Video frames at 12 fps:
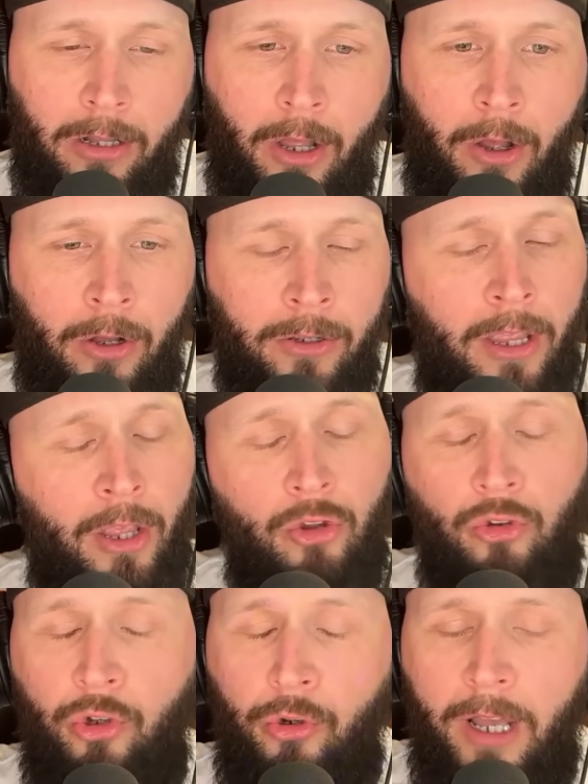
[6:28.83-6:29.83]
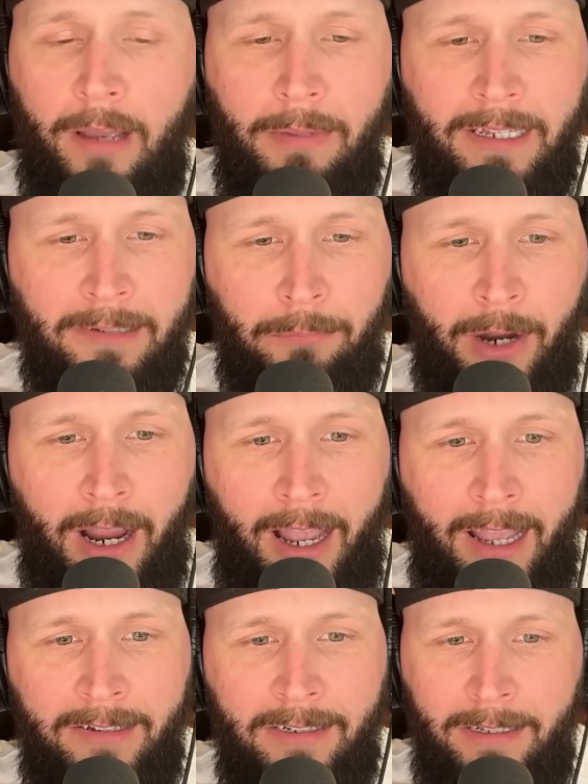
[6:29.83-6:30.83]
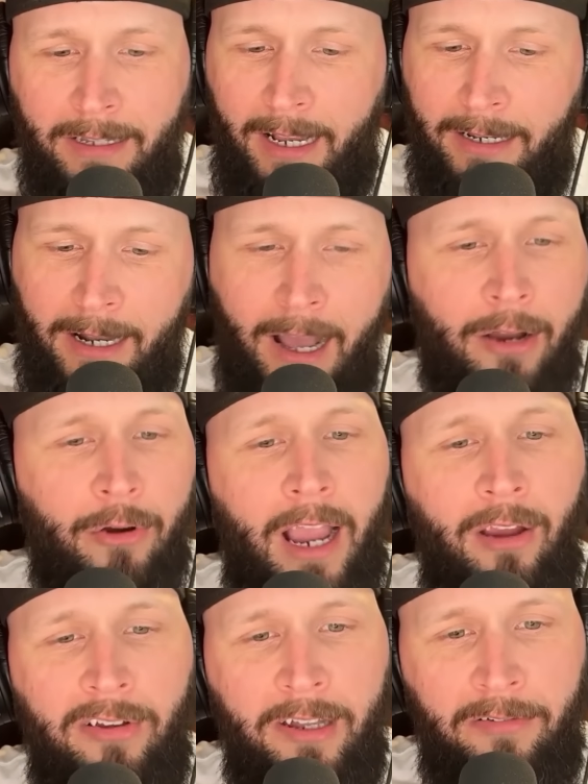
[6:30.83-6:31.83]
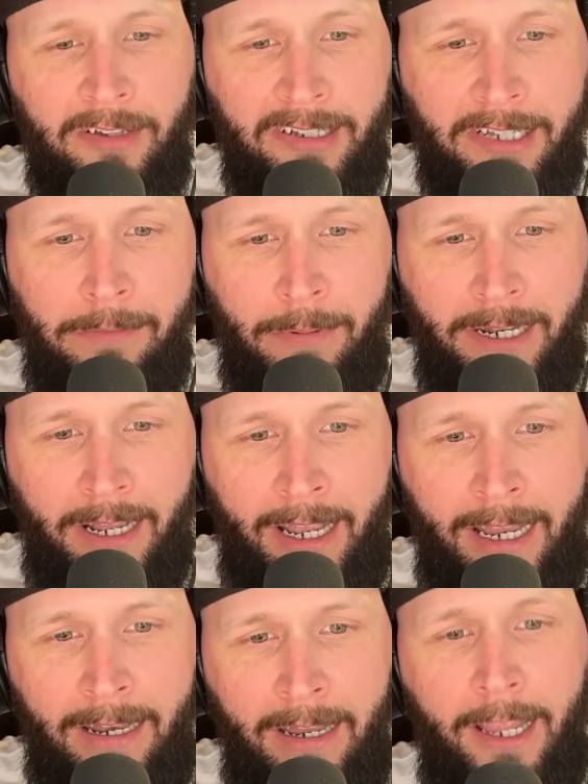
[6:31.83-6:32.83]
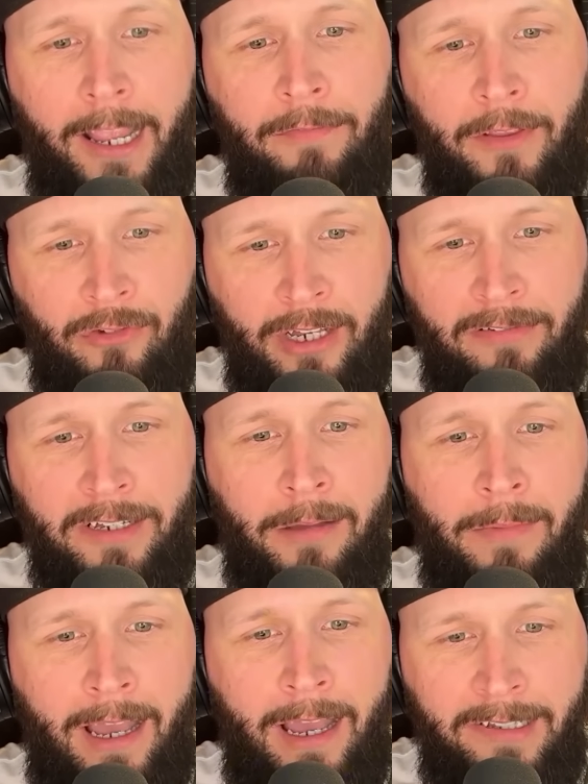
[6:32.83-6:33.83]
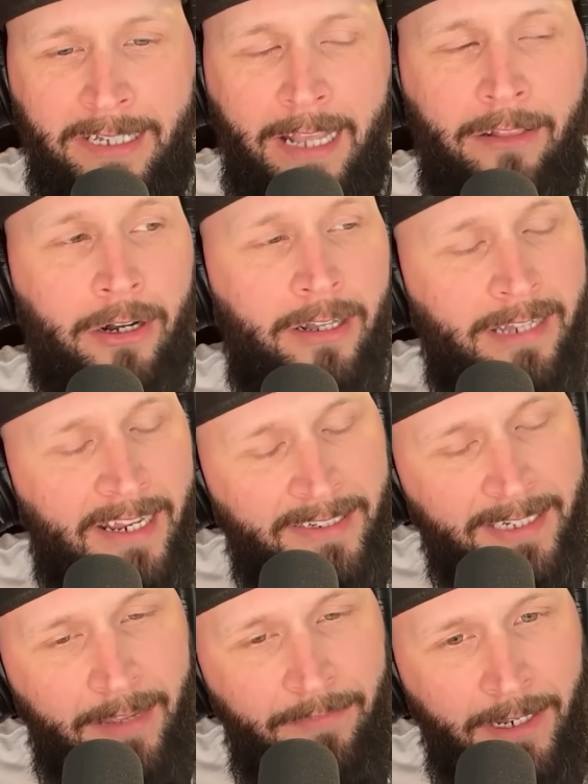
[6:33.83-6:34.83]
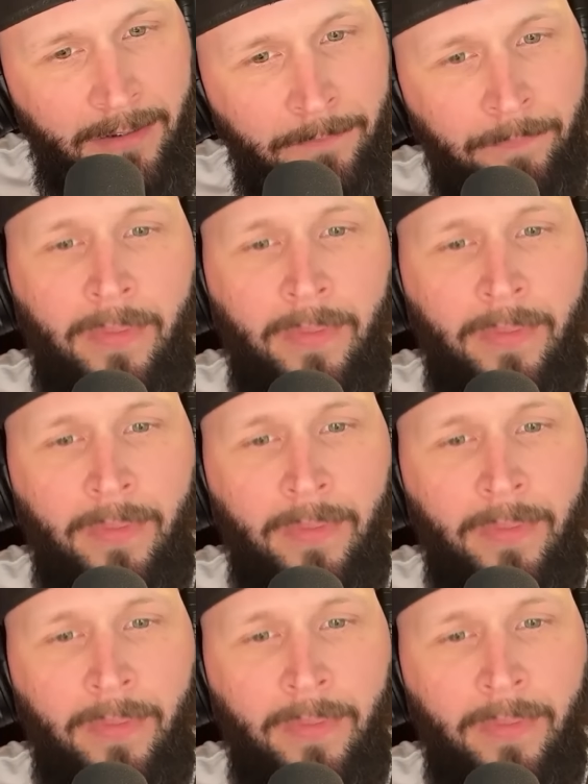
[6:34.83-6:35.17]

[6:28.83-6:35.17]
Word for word: along, do not be surprised and to not cry yourselves to sleep at night if the Chiefs come out and say they're going to take seven,